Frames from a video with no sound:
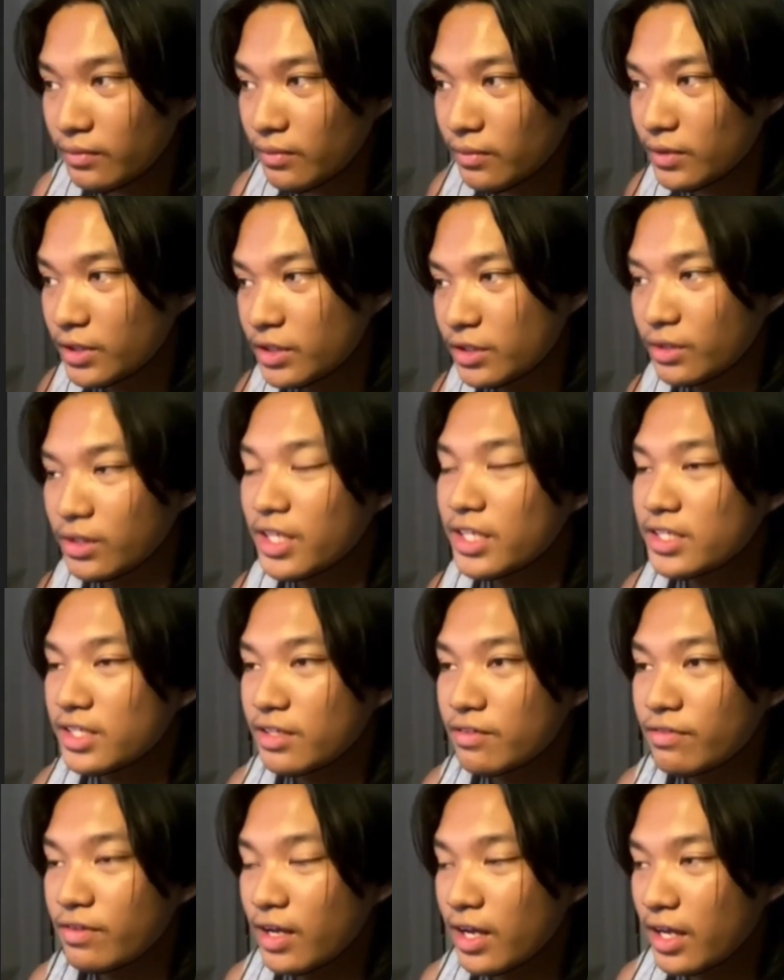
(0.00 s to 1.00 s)
So let's
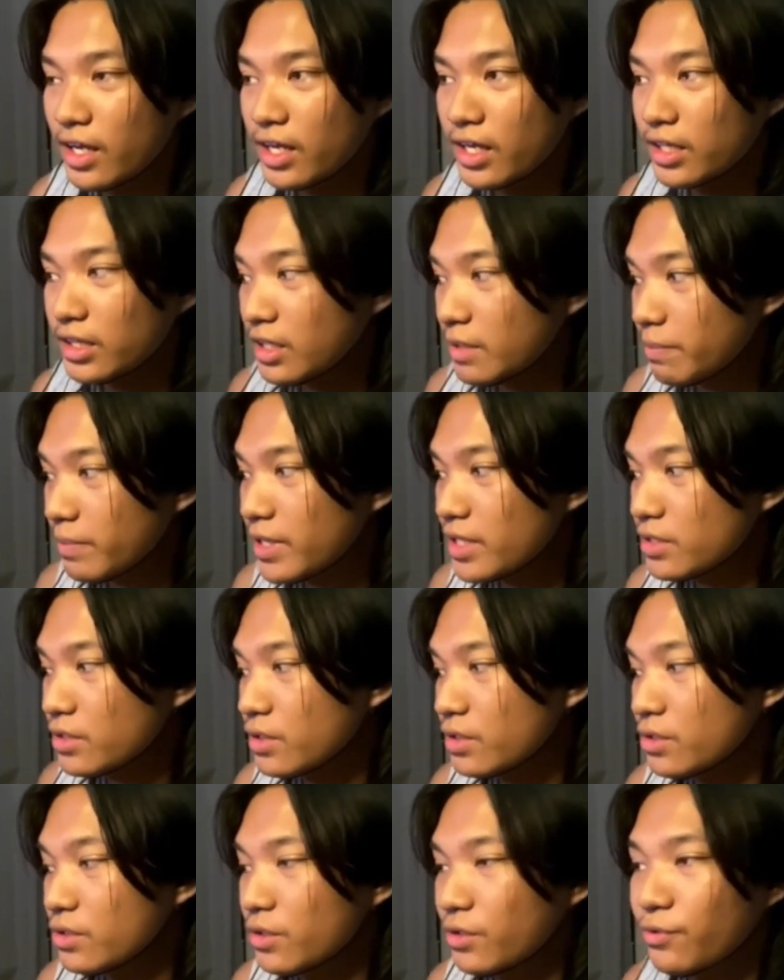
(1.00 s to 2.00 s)
say it depends
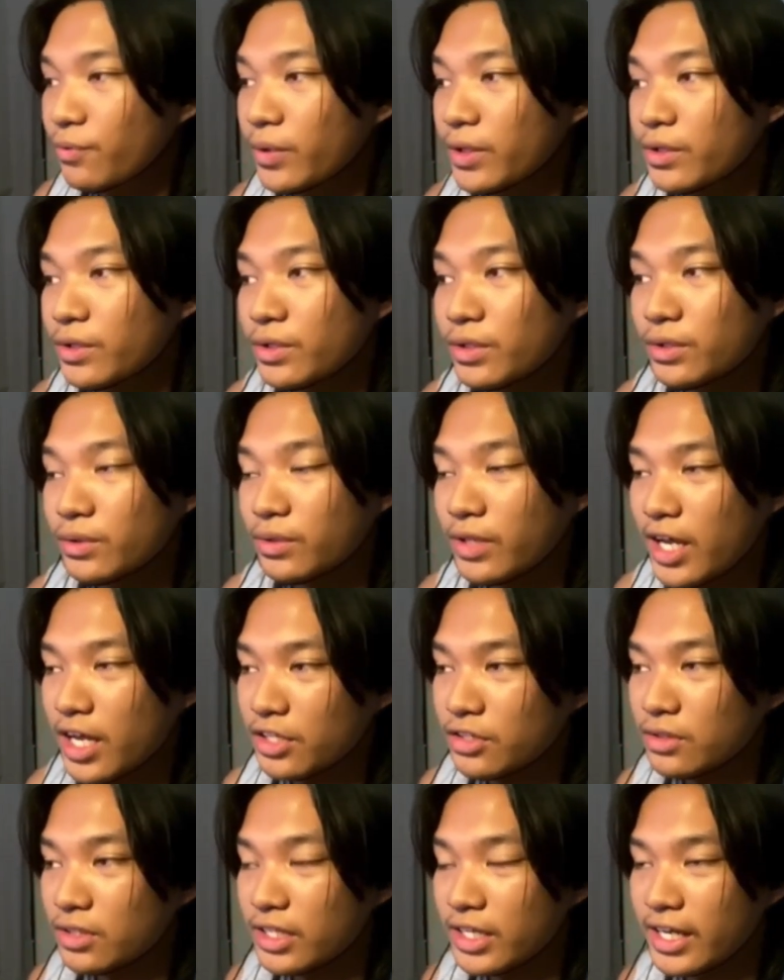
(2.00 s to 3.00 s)
on you on whether you
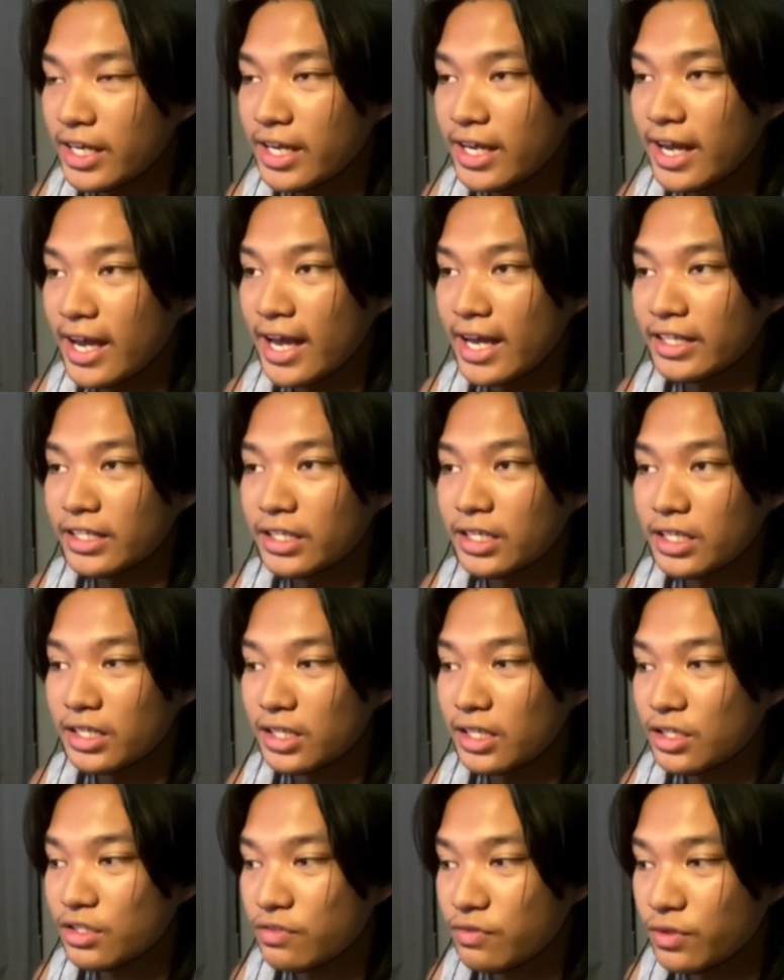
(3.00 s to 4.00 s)
actually add an
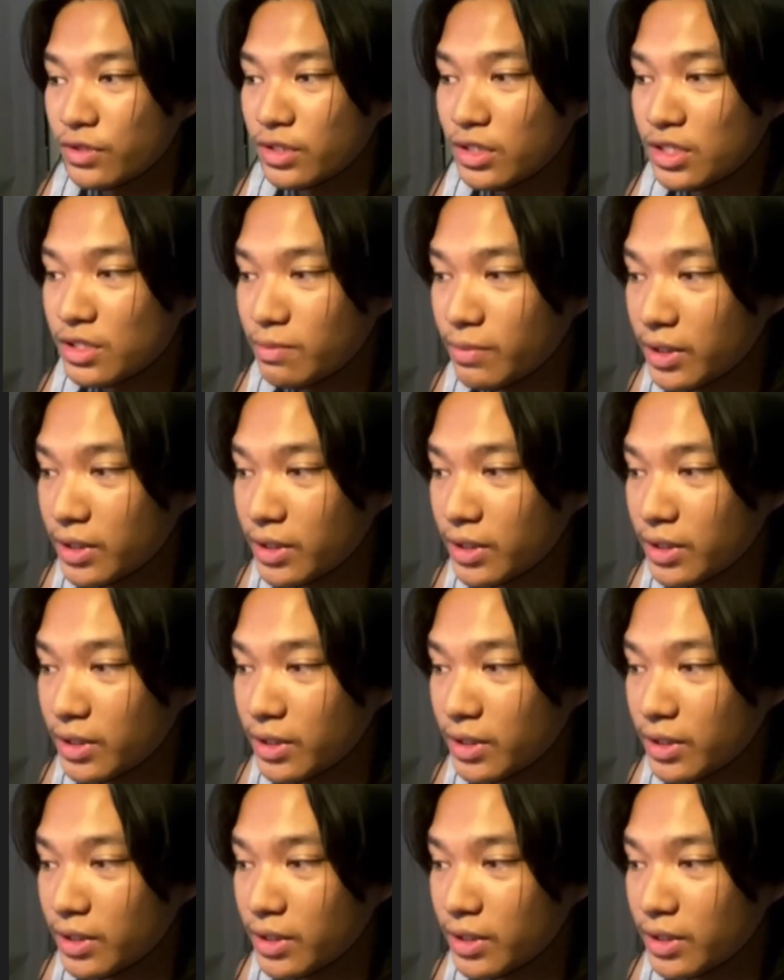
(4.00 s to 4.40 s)
index for this.